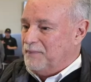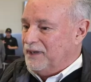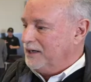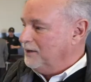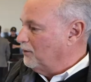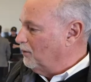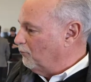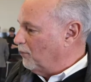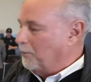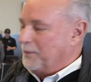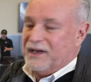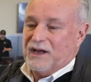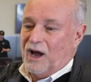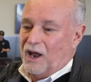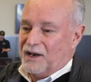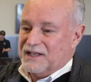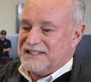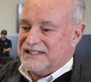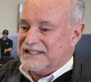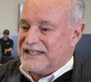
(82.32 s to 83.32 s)
in what we
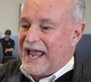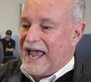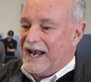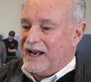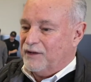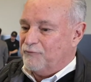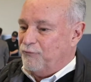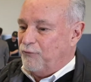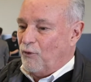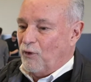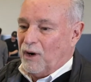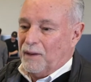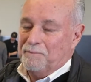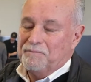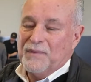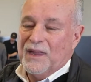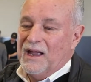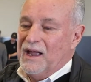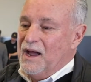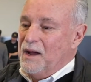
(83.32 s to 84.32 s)
call a static form.
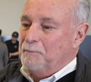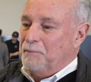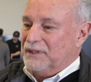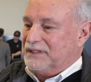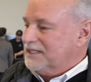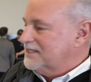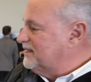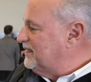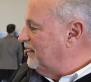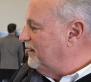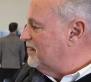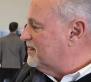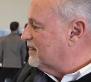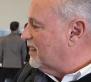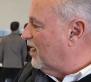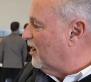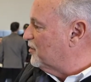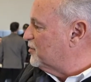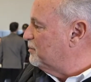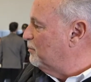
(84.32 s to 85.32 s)
But to see these
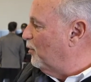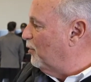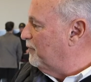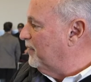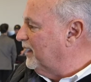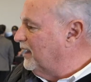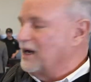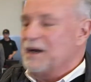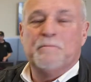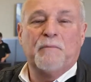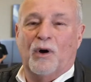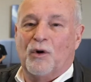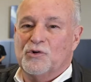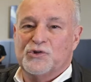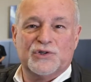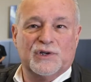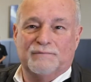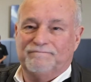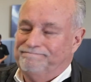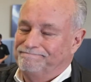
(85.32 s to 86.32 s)
cars moving and in
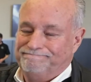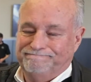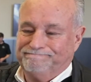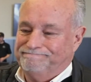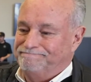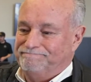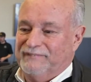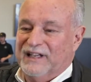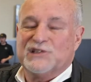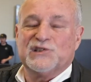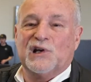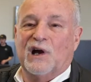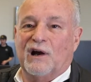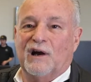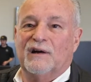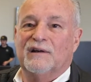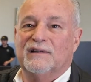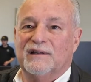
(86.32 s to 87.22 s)
motion, it's art.